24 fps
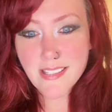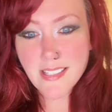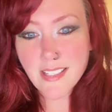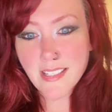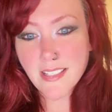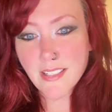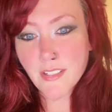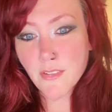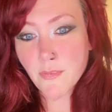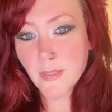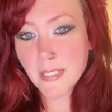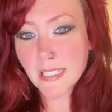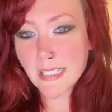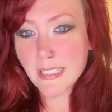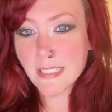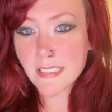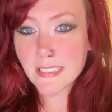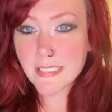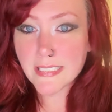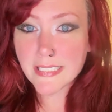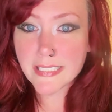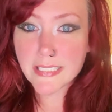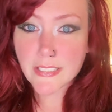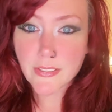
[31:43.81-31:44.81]
And it's going to
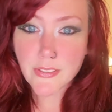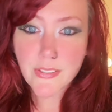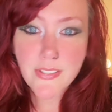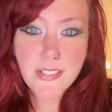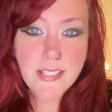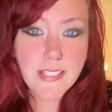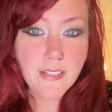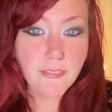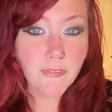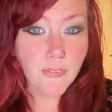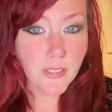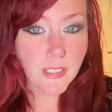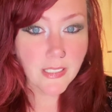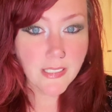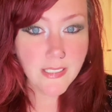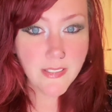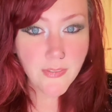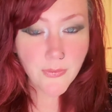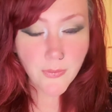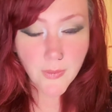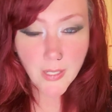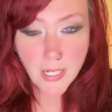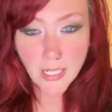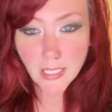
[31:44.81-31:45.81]
read a little
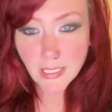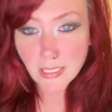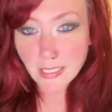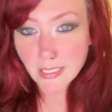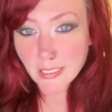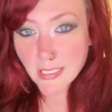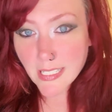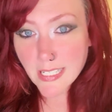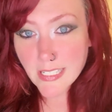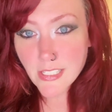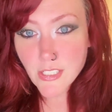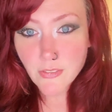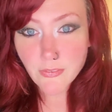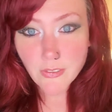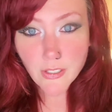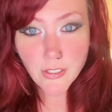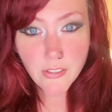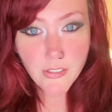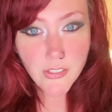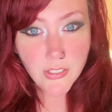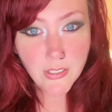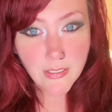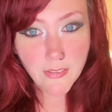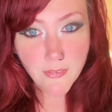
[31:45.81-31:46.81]
different, right, in
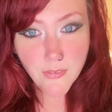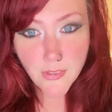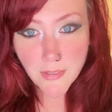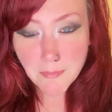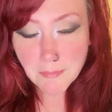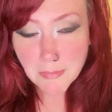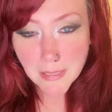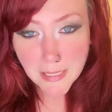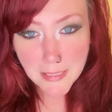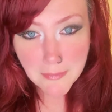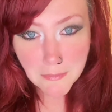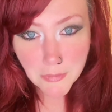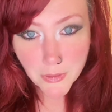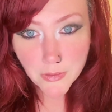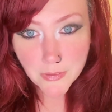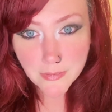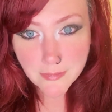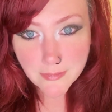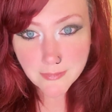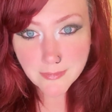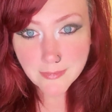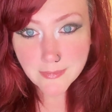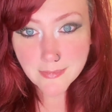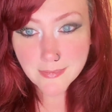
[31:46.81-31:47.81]
each version of the
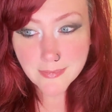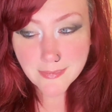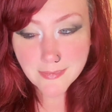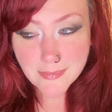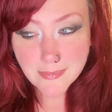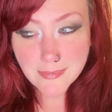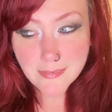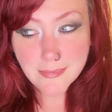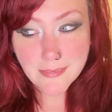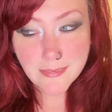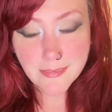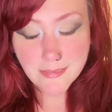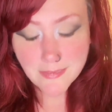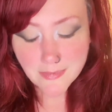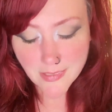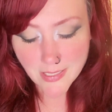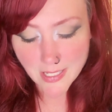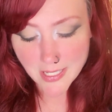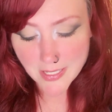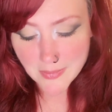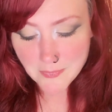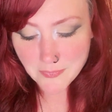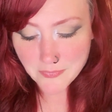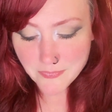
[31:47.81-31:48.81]
Bible.
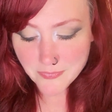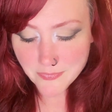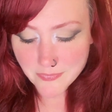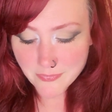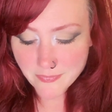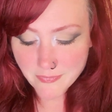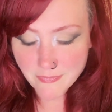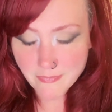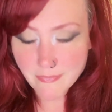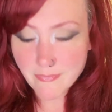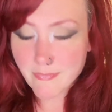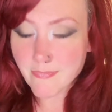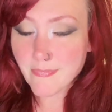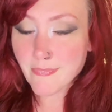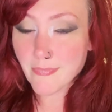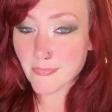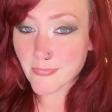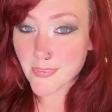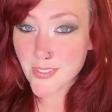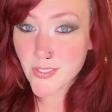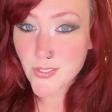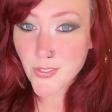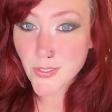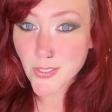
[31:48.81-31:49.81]
Okay?
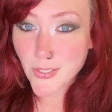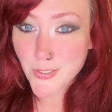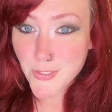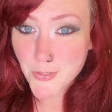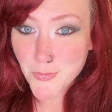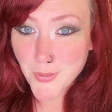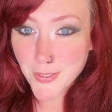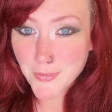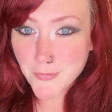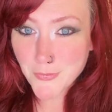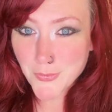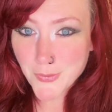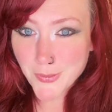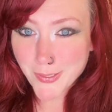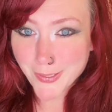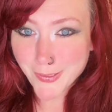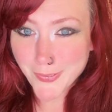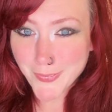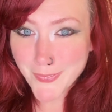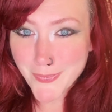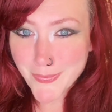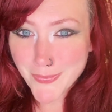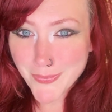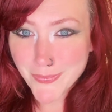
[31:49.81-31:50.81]
So there's
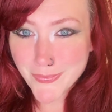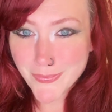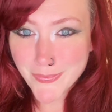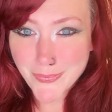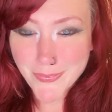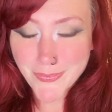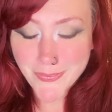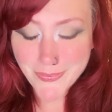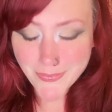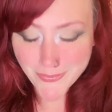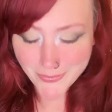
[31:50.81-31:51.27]
one for you.